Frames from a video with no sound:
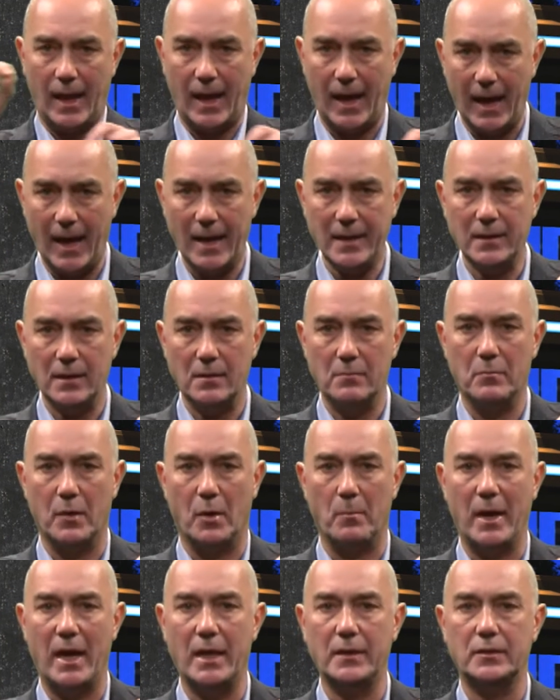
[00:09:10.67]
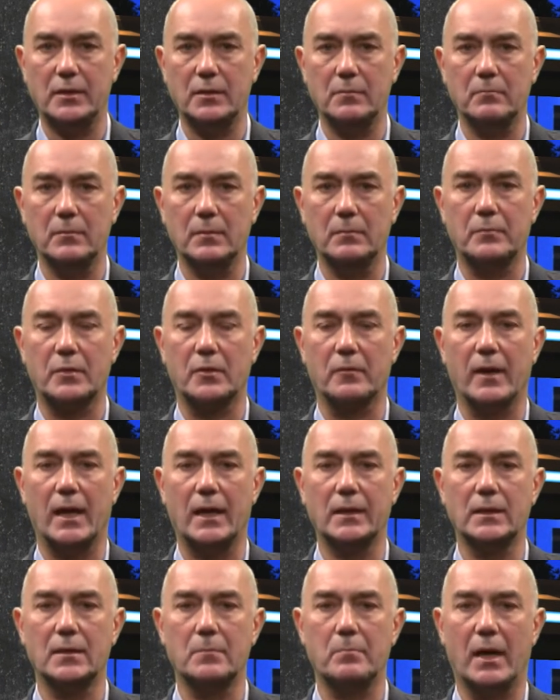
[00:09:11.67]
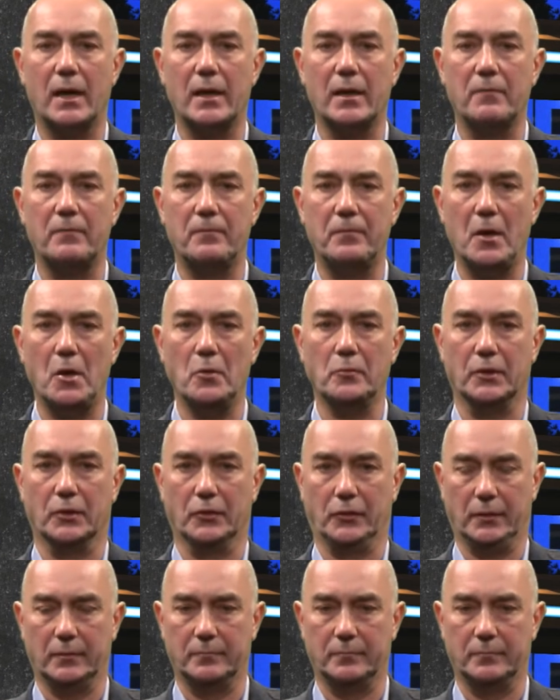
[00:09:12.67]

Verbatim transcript: and momentum provided by a phonon.